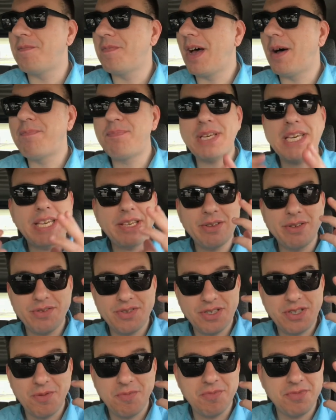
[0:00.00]

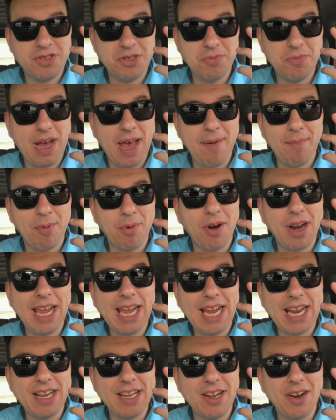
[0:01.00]
appeals to my
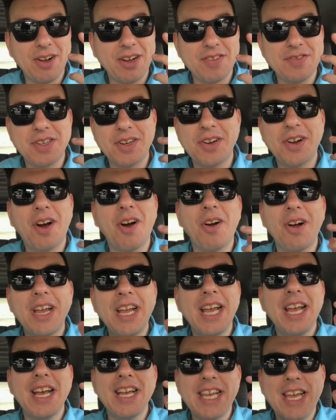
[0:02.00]
brain, you know, because there are,
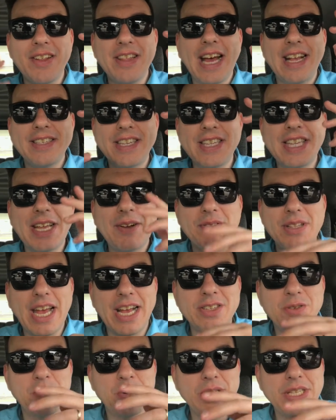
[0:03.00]
you know, that's the thing with
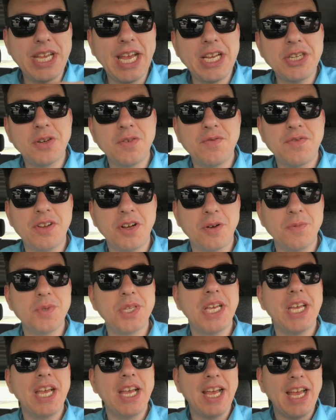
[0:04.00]
exploitation
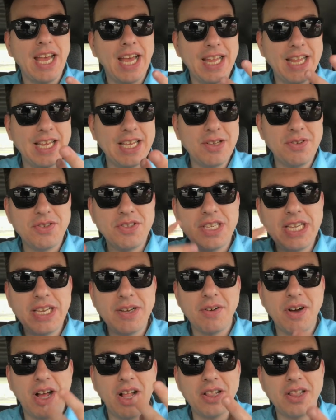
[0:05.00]
films. You see
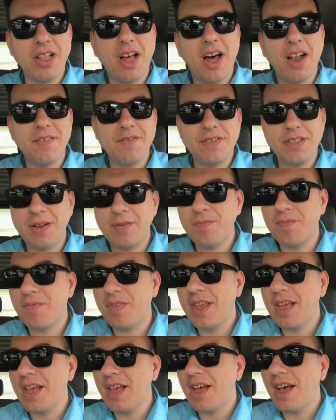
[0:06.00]
a lot of them.
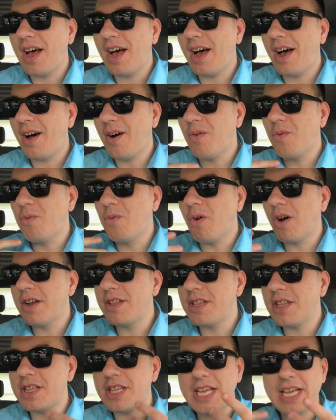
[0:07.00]
One
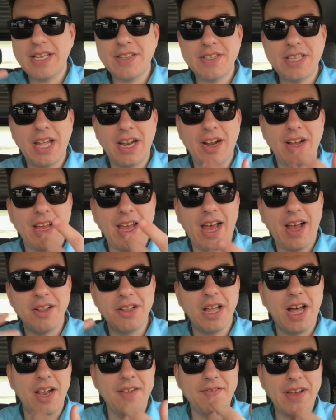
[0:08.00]
of the things that a
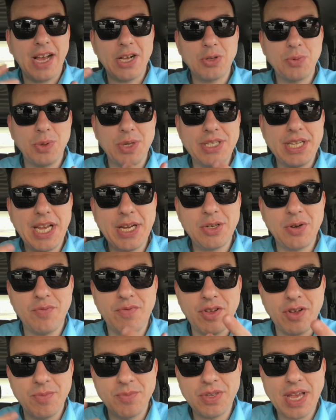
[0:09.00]
lot of exploitation
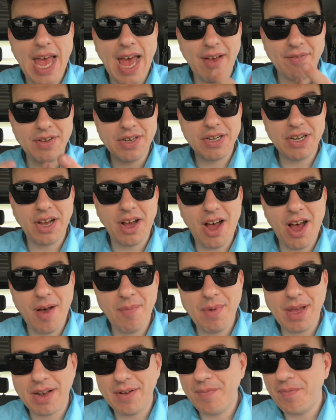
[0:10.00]
films have in
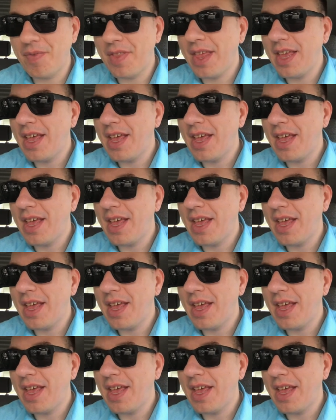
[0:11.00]
common